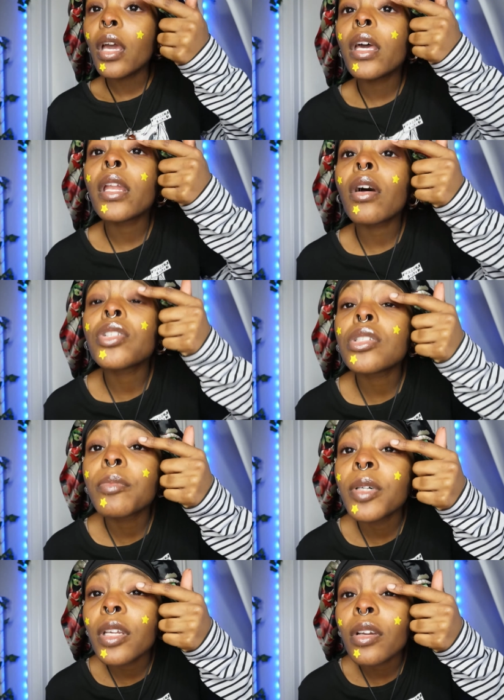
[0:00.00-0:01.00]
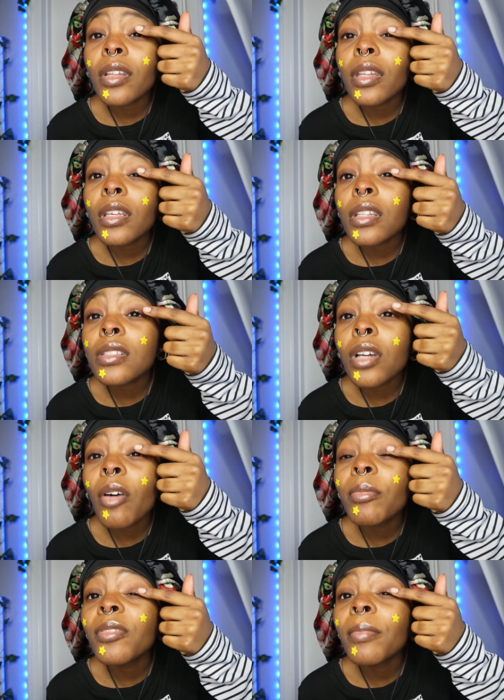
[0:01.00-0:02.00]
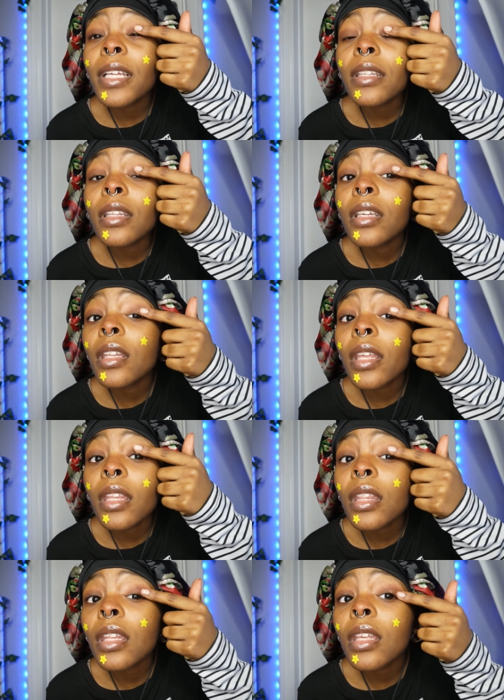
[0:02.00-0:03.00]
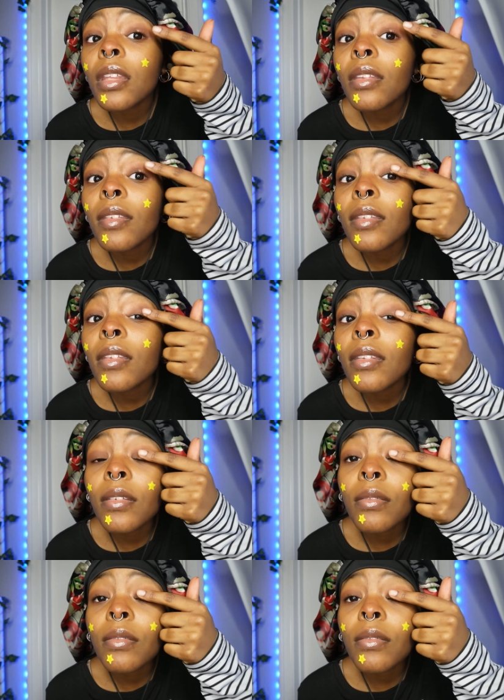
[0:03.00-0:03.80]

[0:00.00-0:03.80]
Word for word: And I'll just put it on like the top of my lid like this.